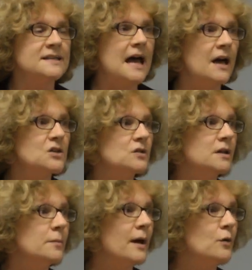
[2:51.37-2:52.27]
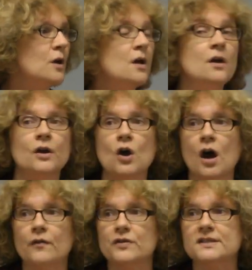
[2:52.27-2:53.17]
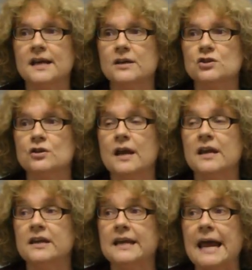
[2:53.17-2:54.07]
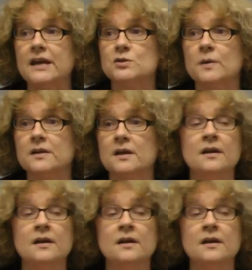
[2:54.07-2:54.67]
It's actually about conversation and engagement.